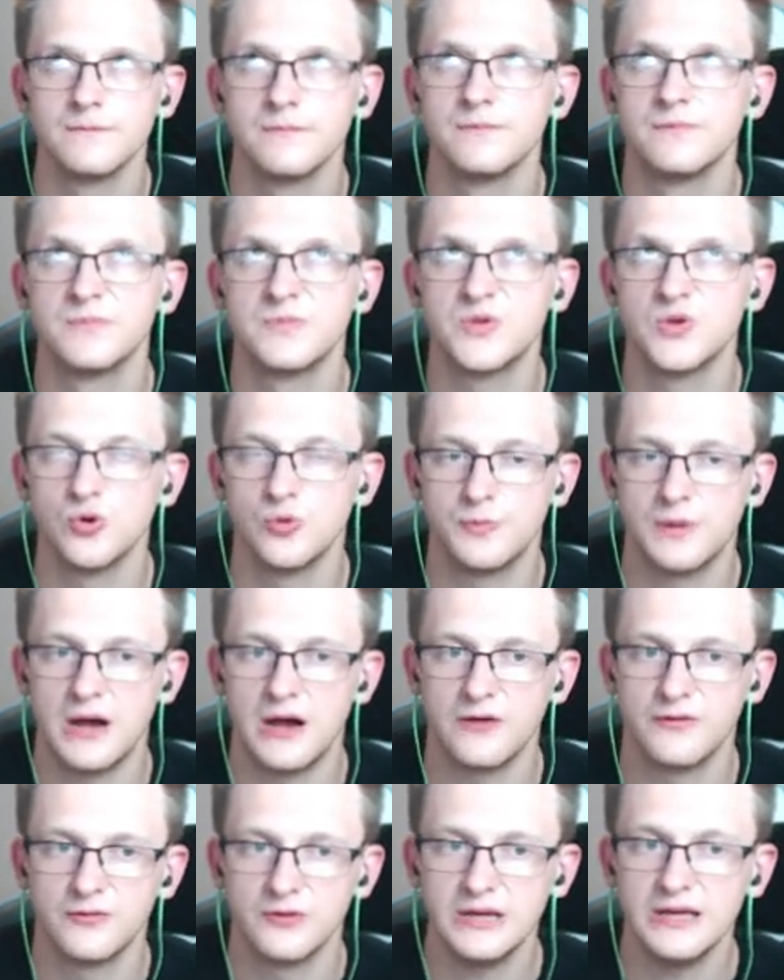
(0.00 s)
too
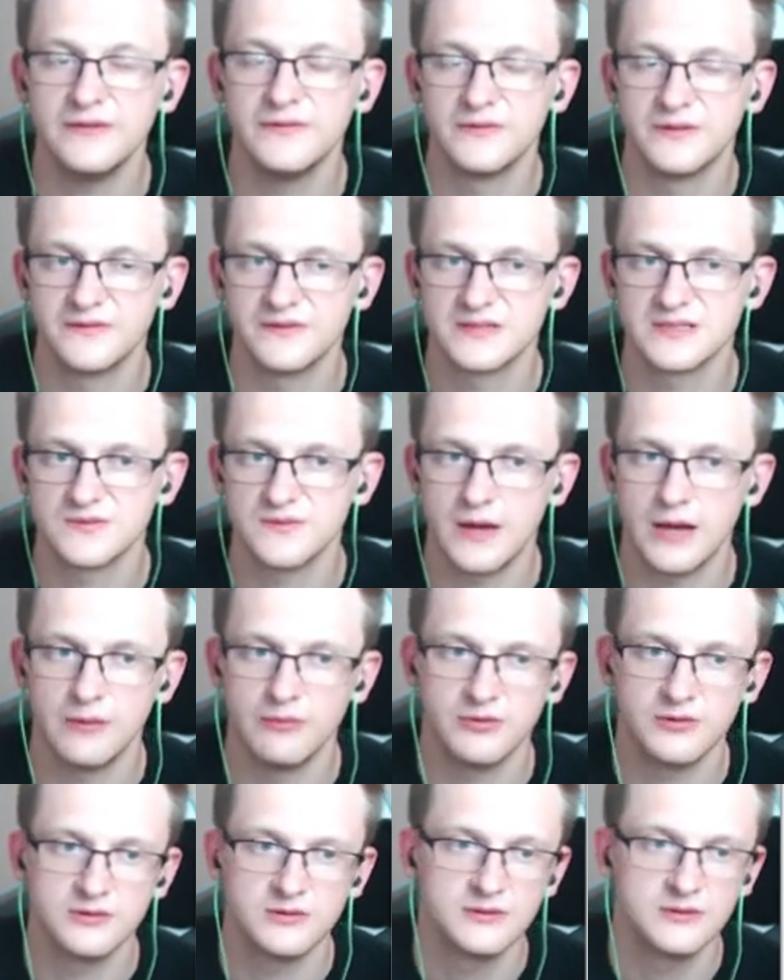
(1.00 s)
powerful, even if it's
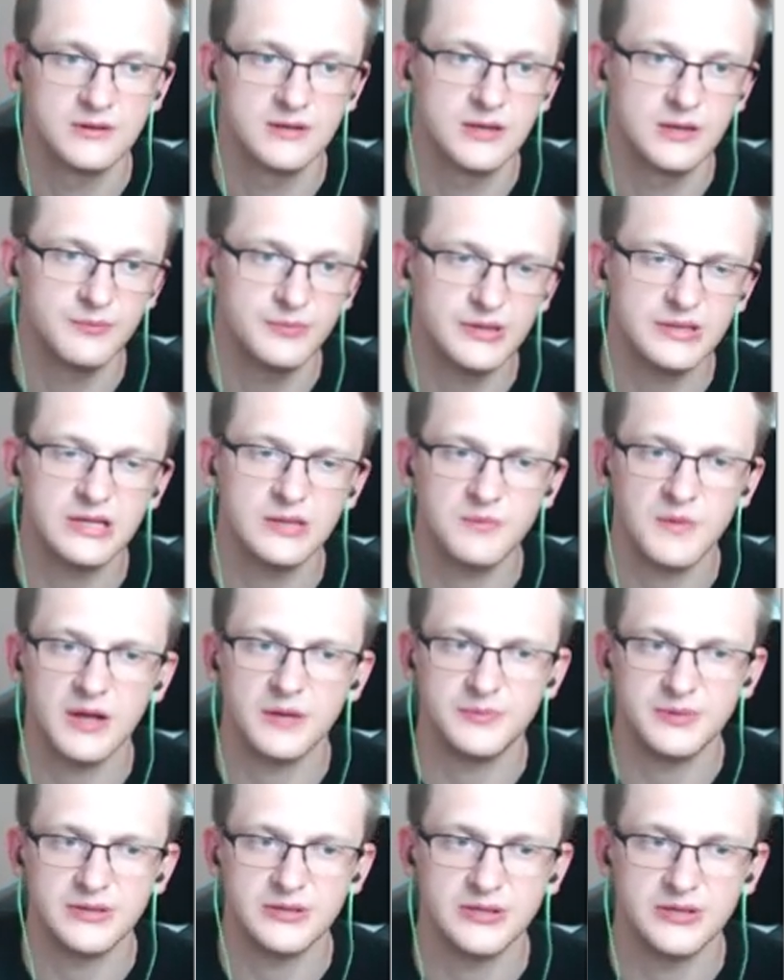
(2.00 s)
viable. But it
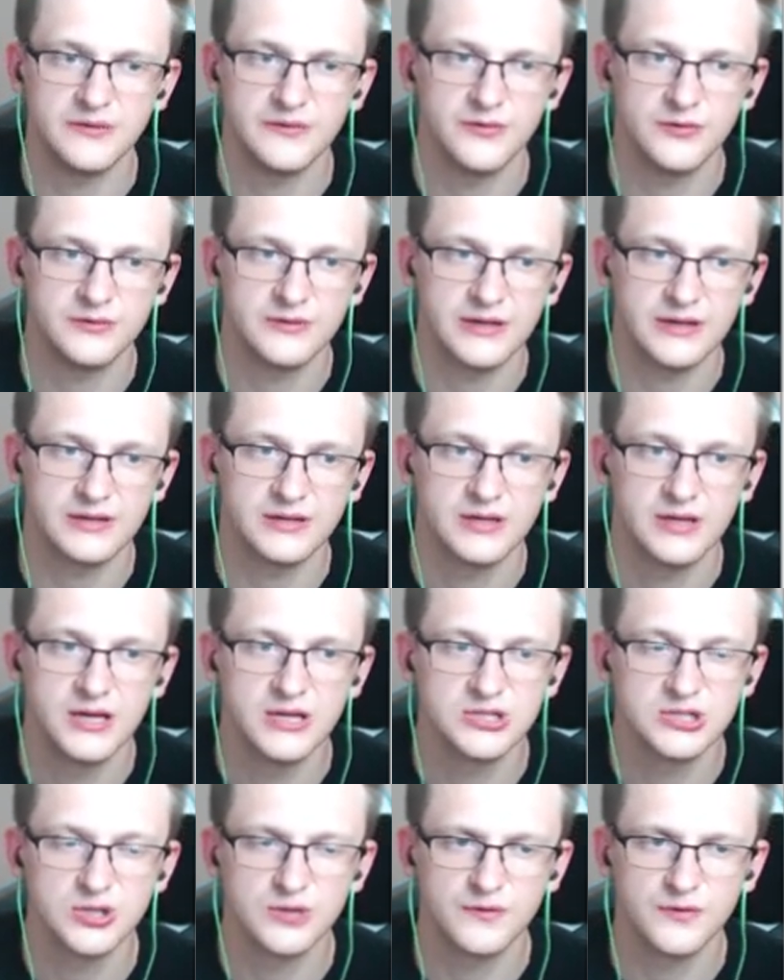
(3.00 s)
might be tier four deck.
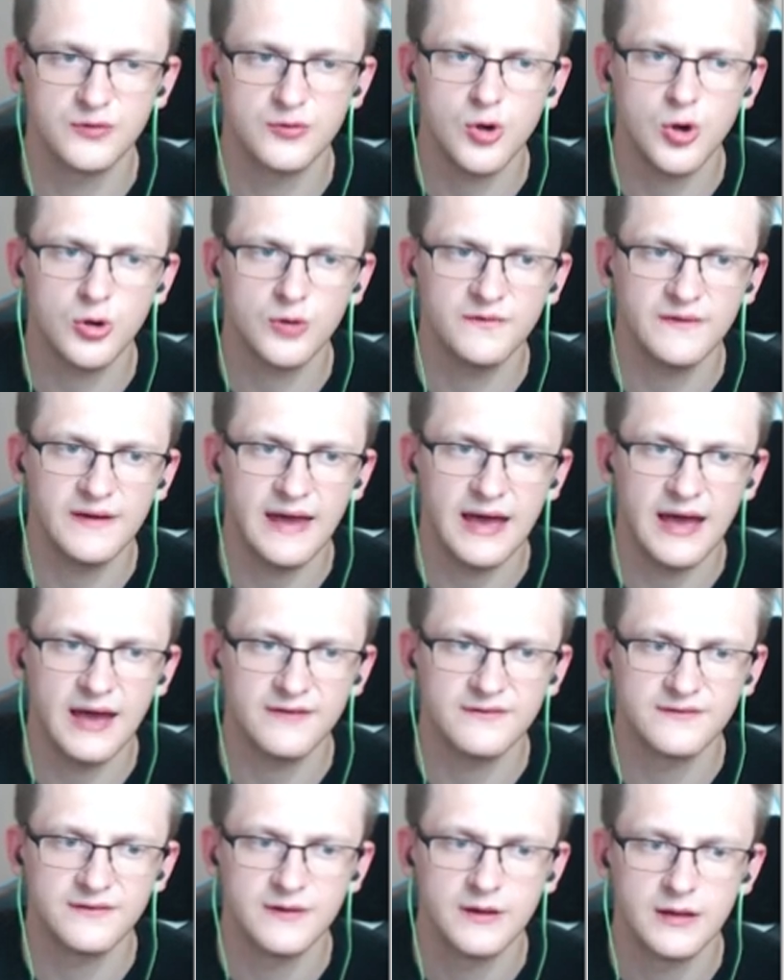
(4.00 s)
So for Rogue we
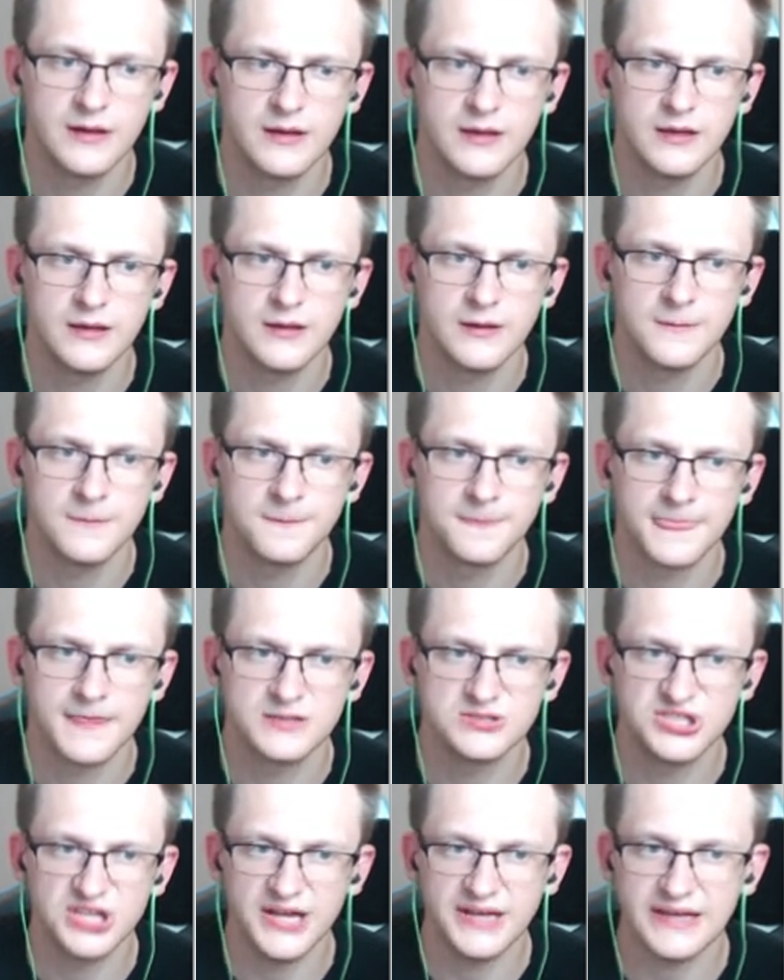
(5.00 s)
have
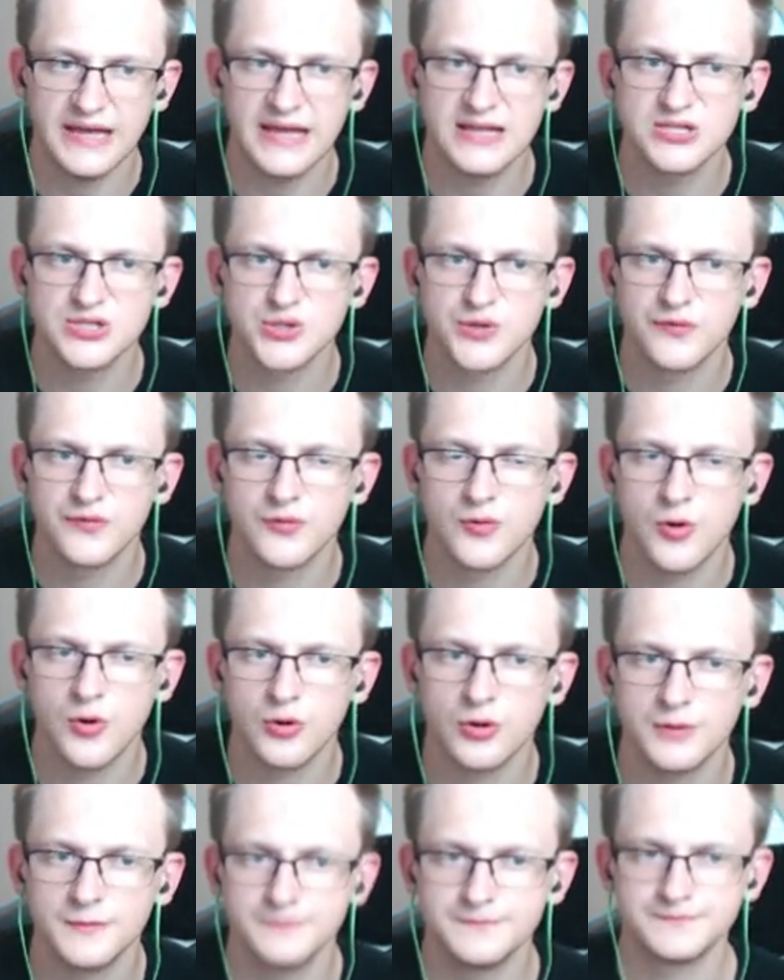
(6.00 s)
Jade Enzof
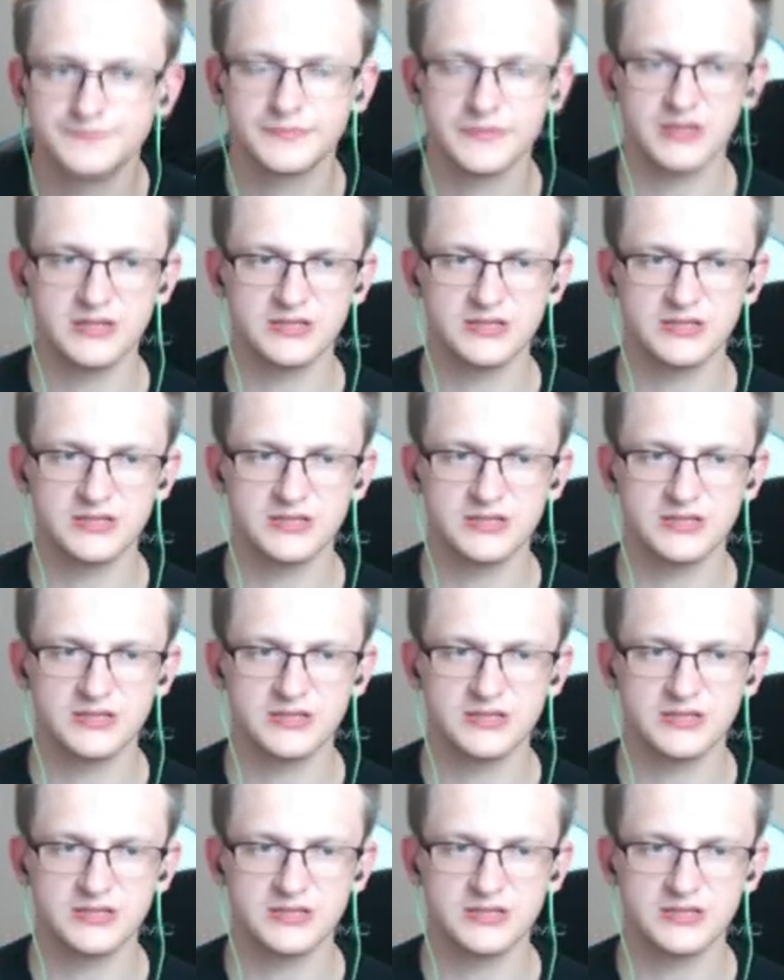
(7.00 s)
Rogue. It's